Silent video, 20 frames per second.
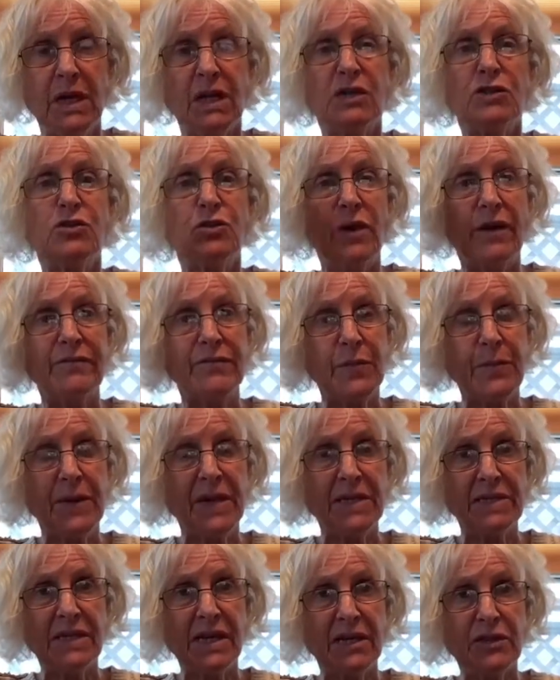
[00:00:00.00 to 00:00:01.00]
So you have to pay
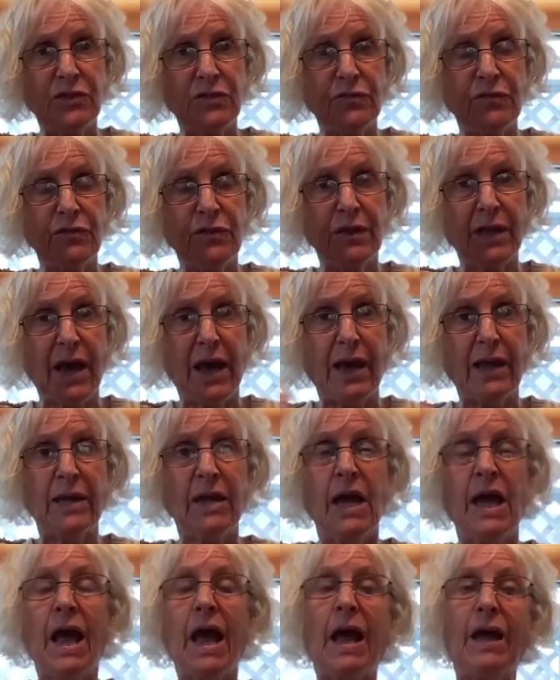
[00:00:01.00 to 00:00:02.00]
attention for that.
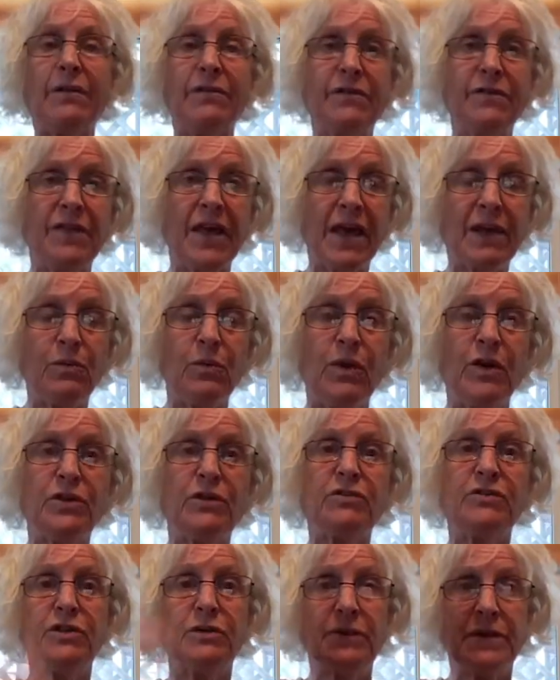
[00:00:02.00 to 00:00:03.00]
And then what
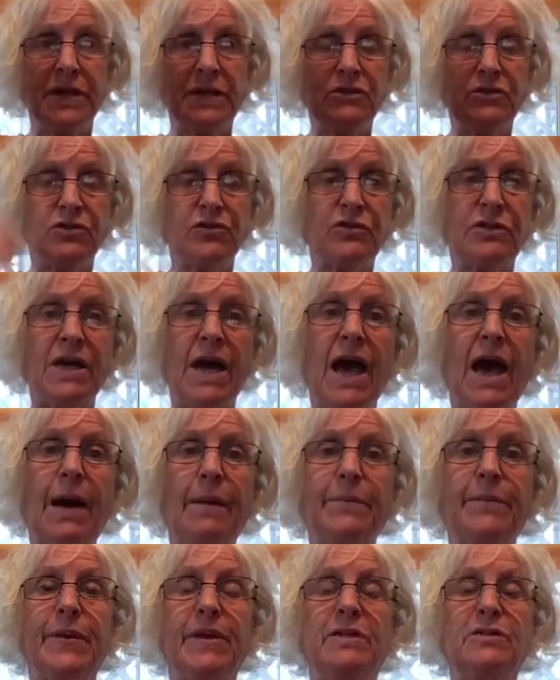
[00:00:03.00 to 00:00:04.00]
you're doing as your
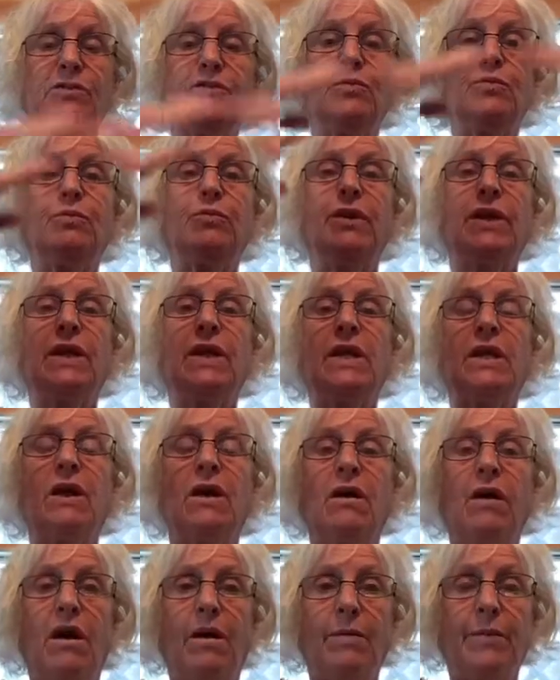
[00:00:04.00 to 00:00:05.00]
tap is you bring it
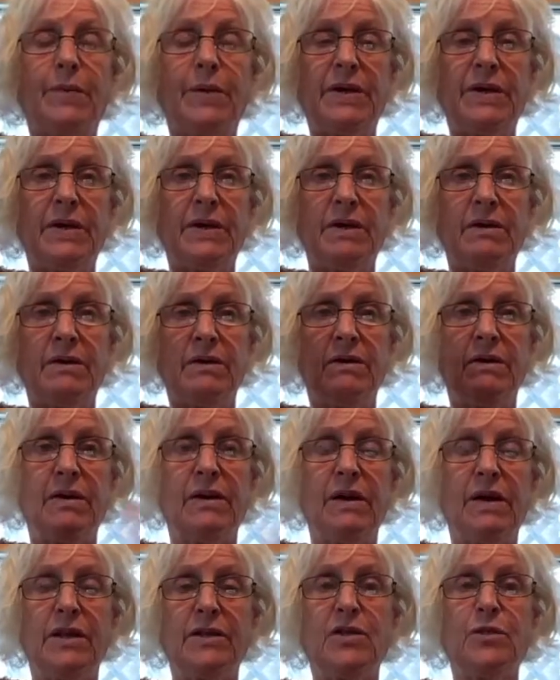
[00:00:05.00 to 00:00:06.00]
up.
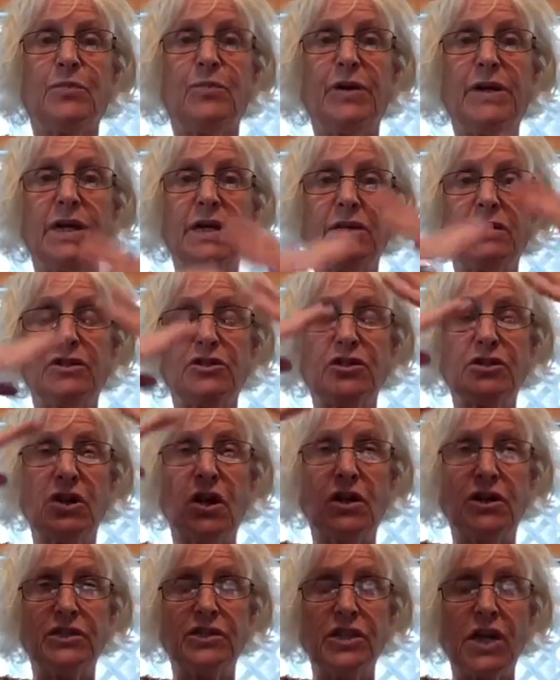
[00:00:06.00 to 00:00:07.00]
And you're bringing the
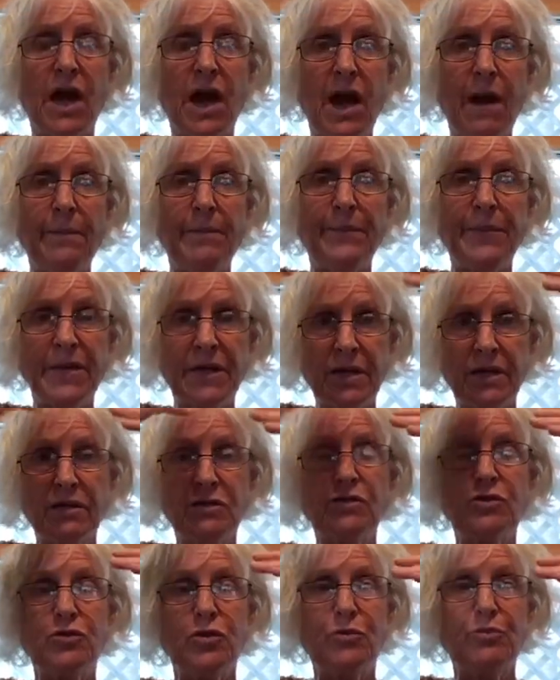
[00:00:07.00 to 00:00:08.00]
charge up
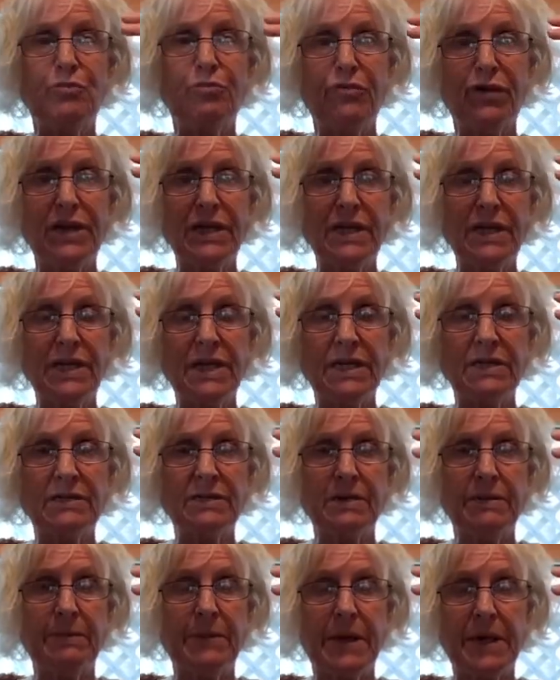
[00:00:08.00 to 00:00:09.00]
because you're bringing it
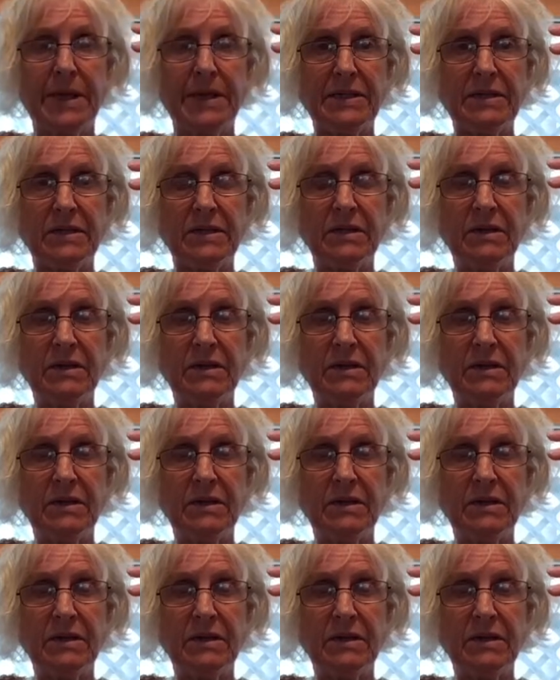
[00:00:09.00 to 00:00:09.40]
to mind.